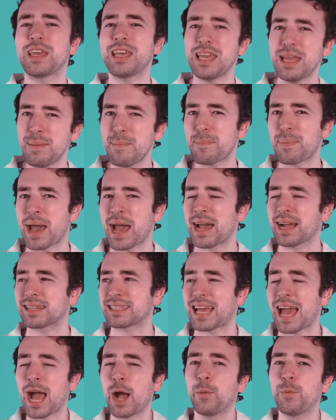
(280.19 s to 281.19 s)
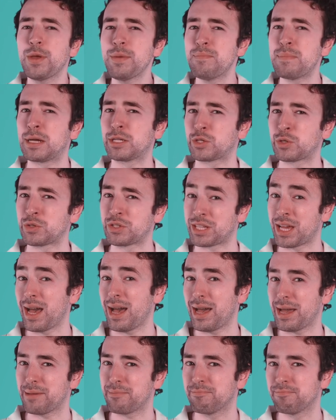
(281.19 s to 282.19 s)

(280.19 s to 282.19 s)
impact how we measure time?